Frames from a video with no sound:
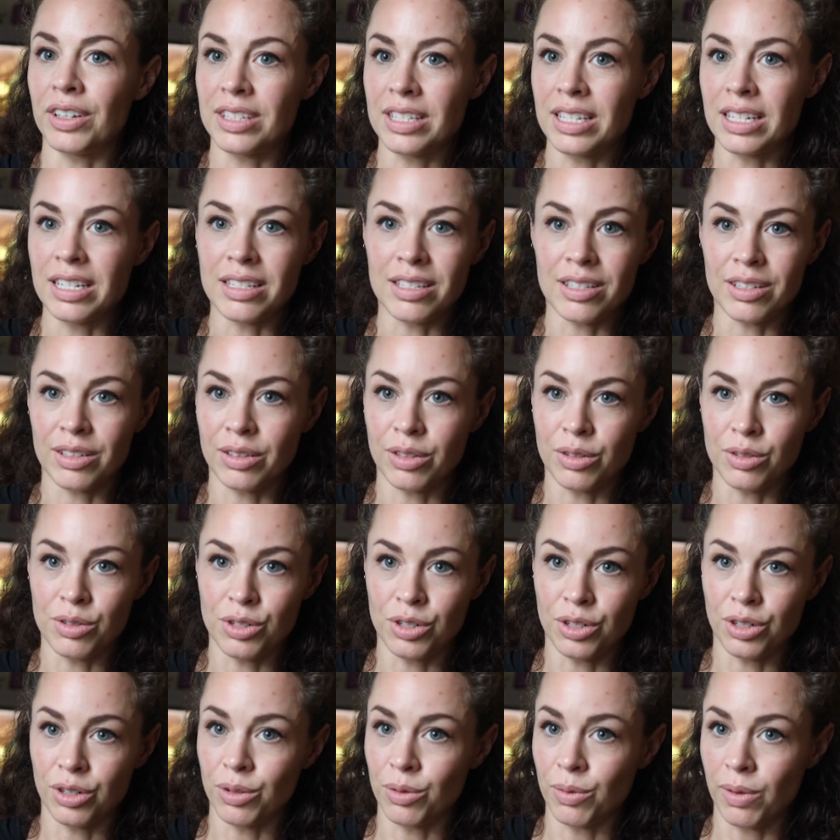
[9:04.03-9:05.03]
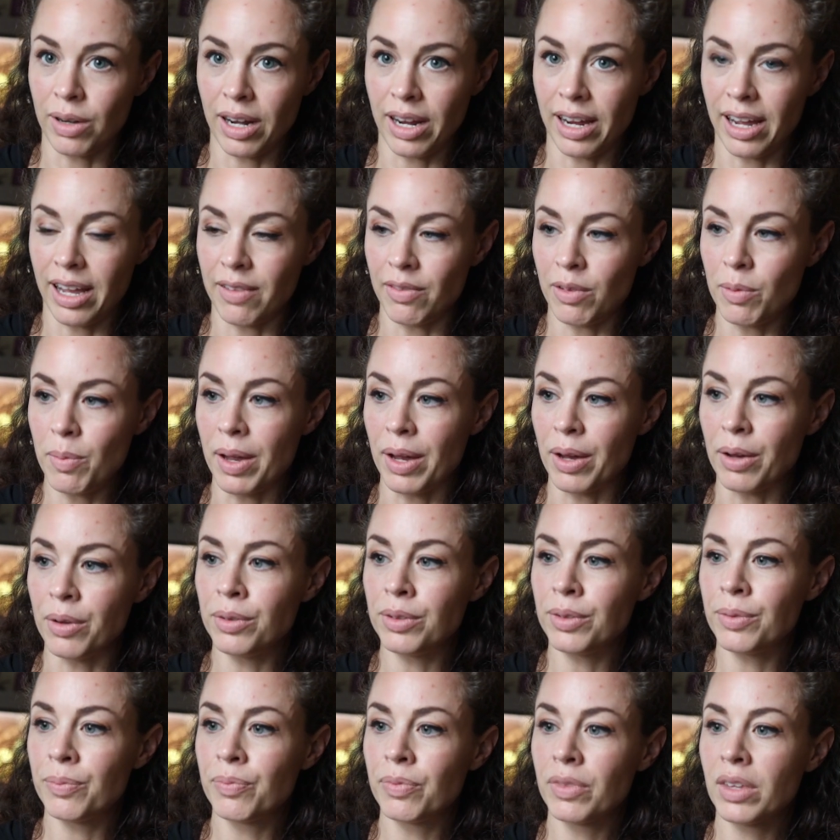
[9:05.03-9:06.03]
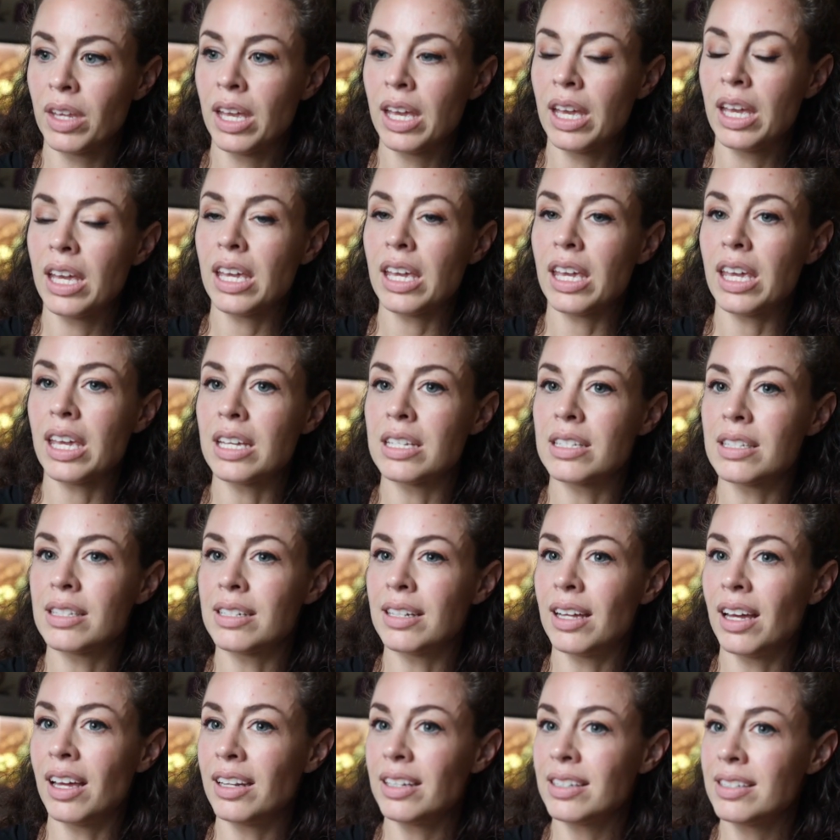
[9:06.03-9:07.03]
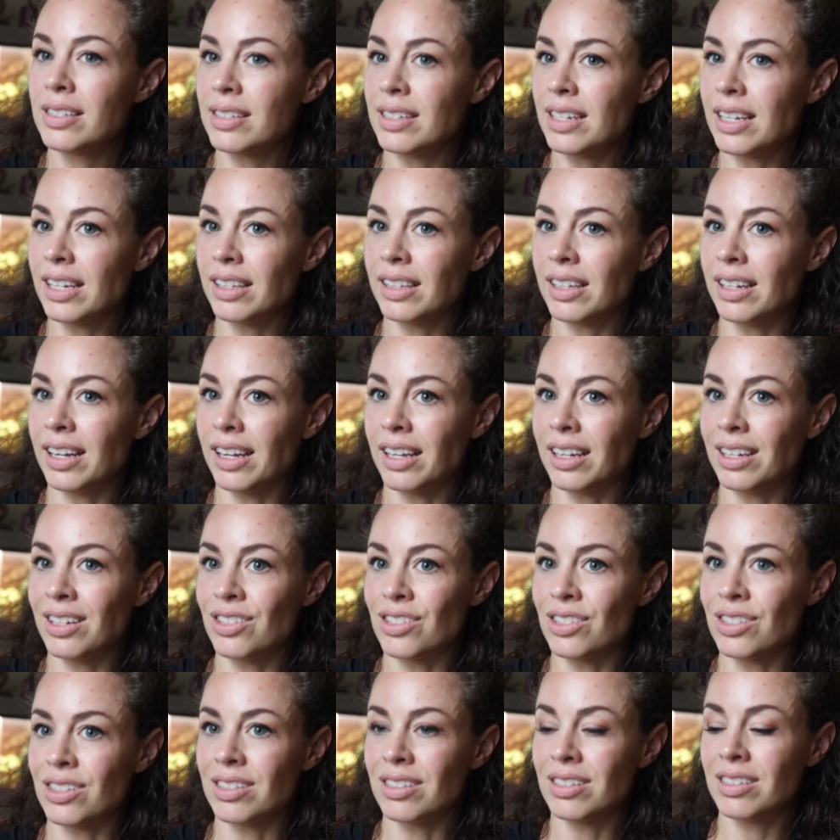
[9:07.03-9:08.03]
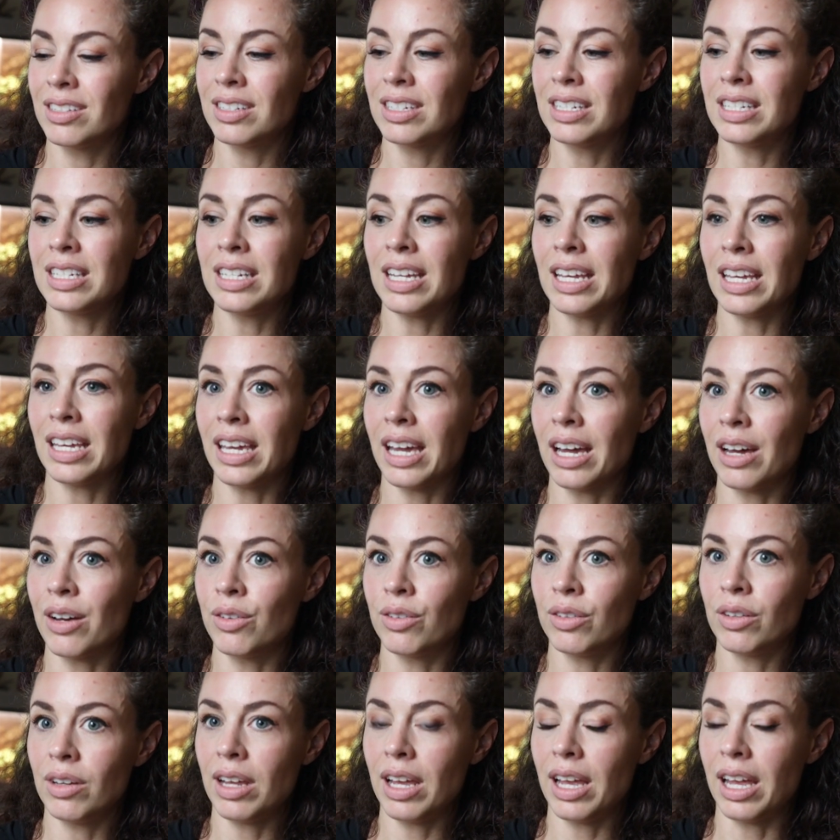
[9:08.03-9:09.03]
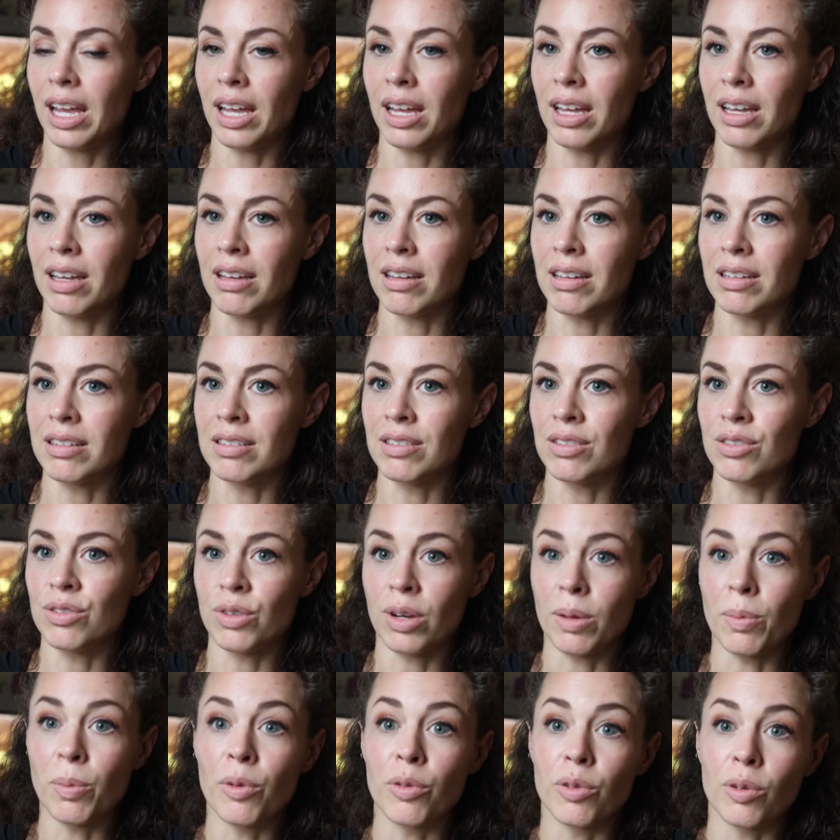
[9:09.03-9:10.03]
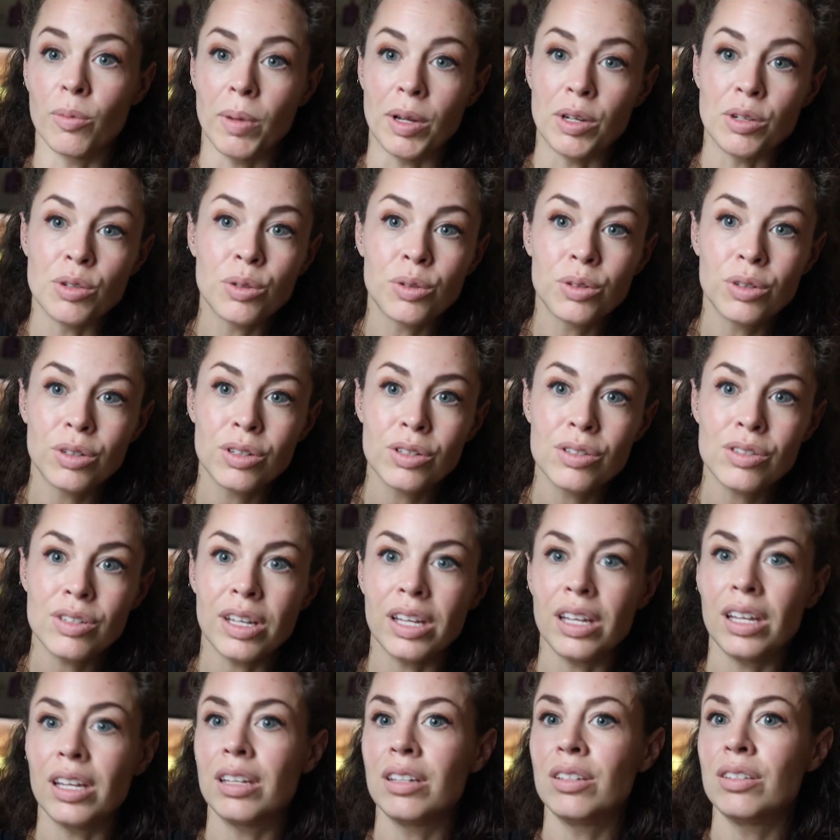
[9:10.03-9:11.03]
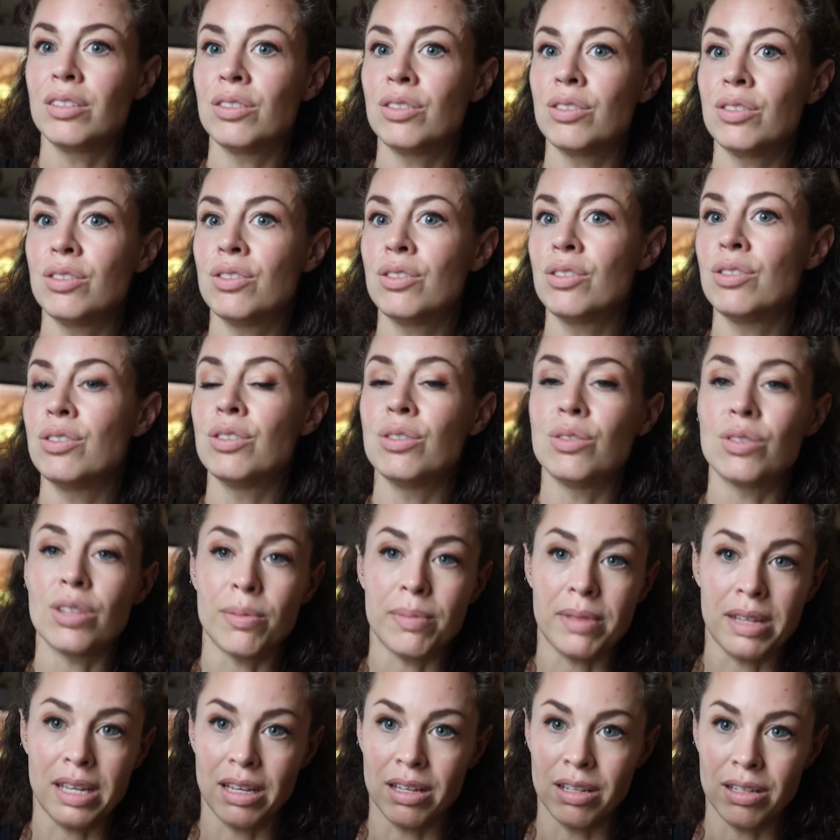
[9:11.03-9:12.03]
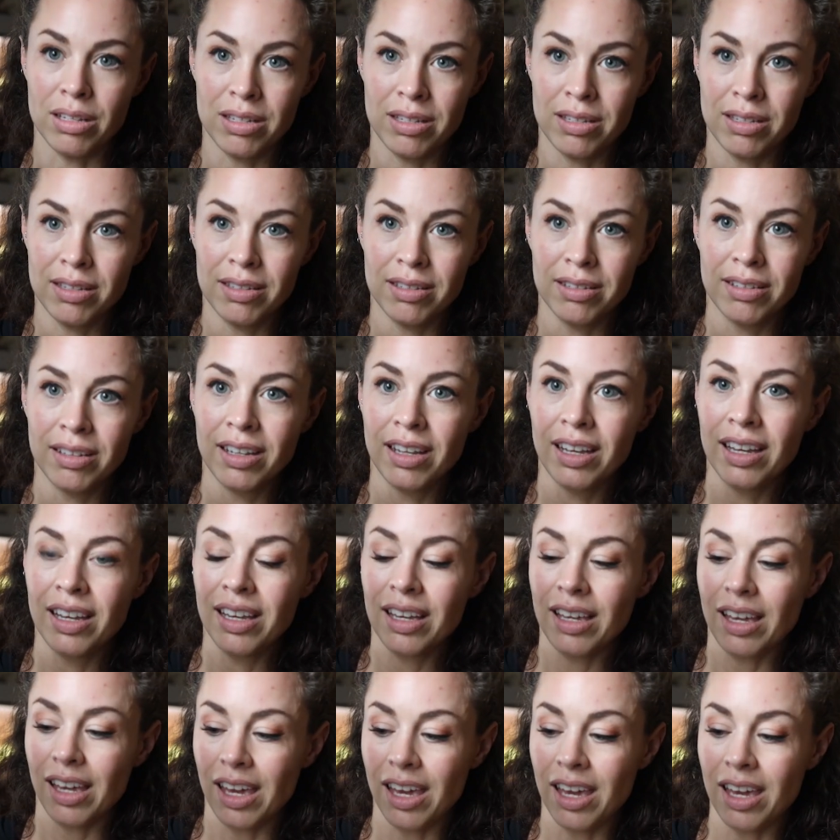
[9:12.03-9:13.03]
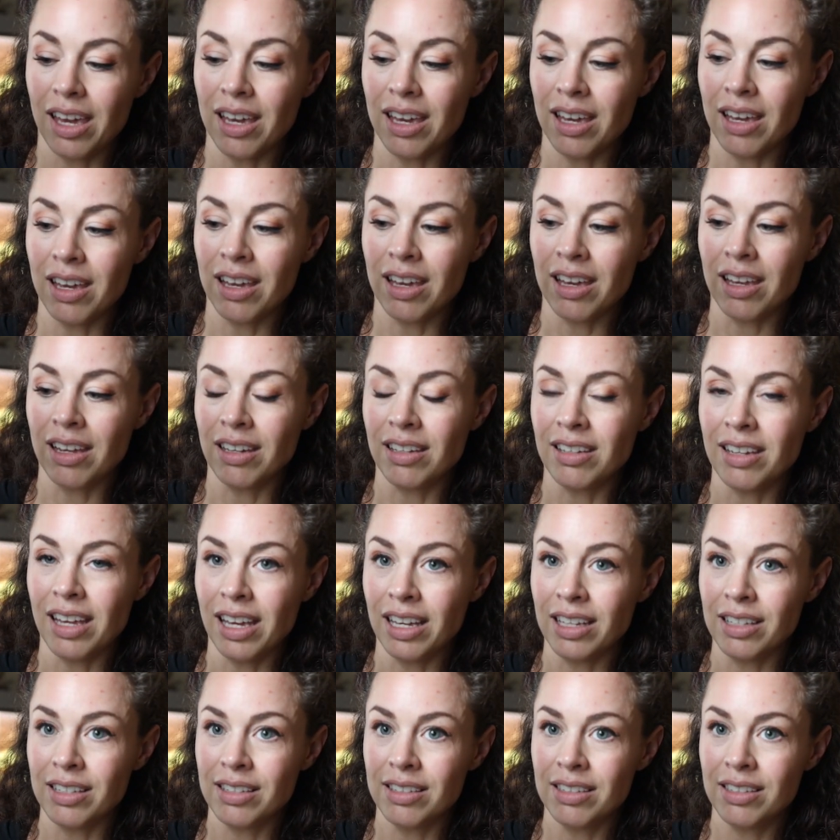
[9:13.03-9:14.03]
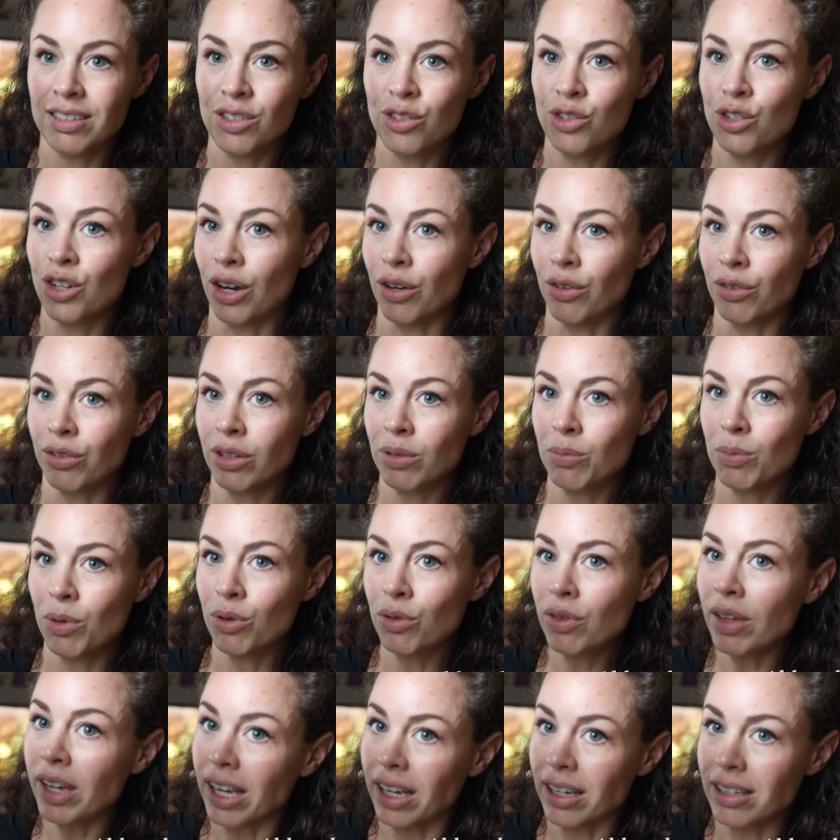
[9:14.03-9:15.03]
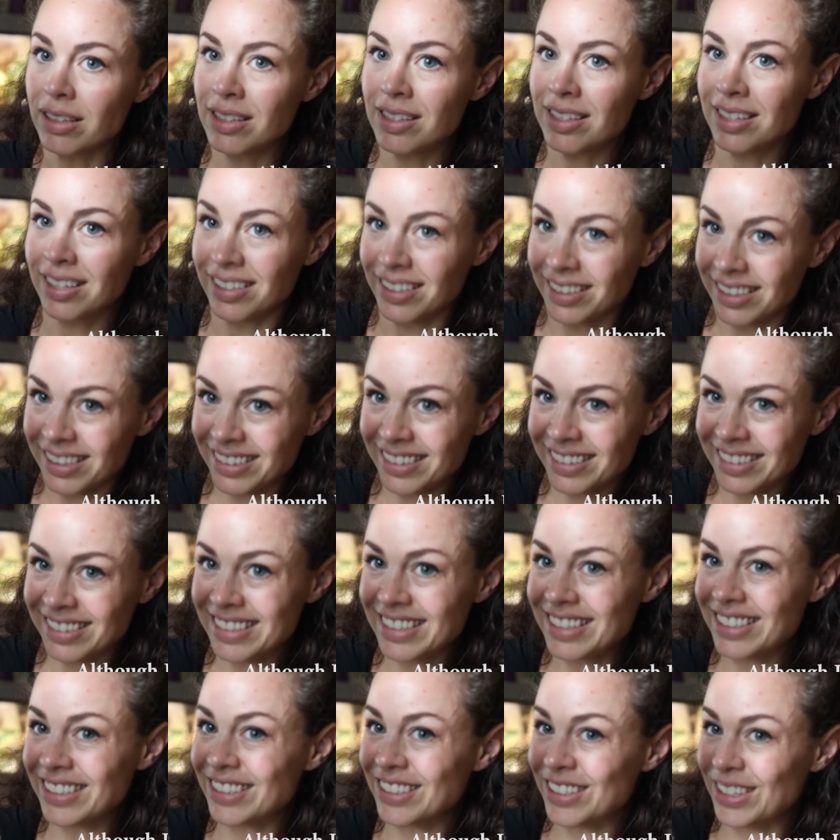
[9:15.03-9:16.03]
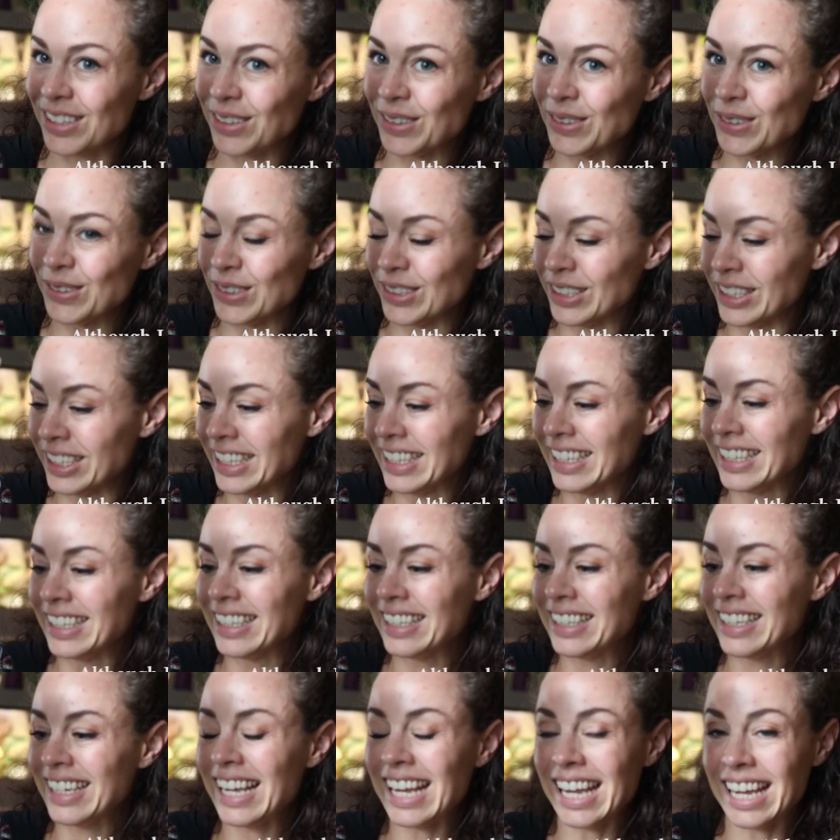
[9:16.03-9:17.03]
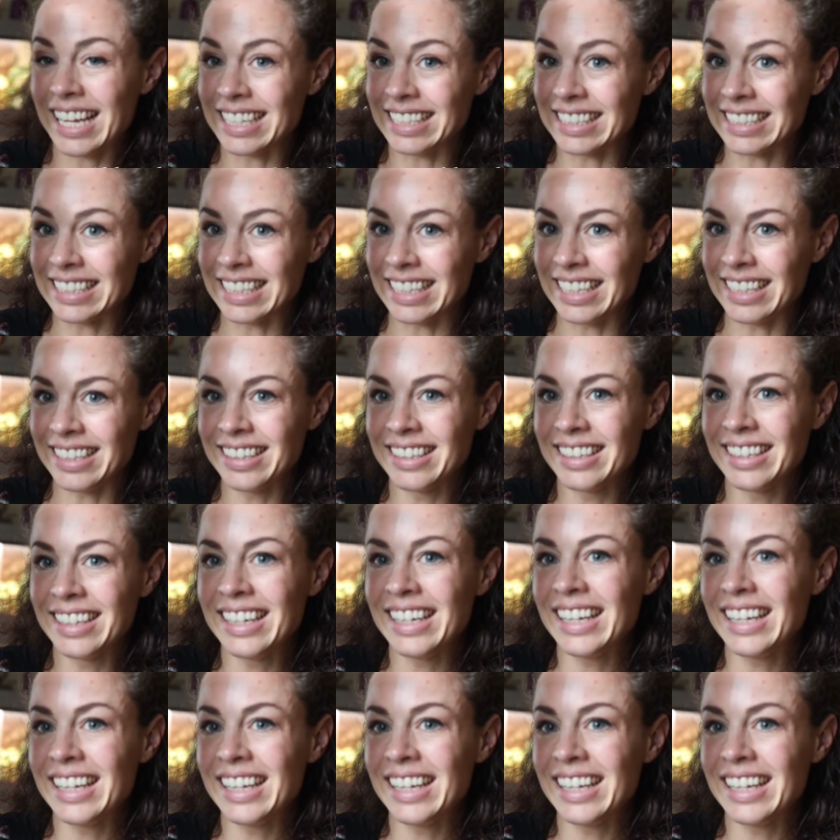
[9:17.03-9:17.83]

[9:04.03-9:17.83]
it's in his enclosure or when I have him out. He is not a snake that I can just take out and drape over my shoulders and do something else. He takes generally both hands to do handling,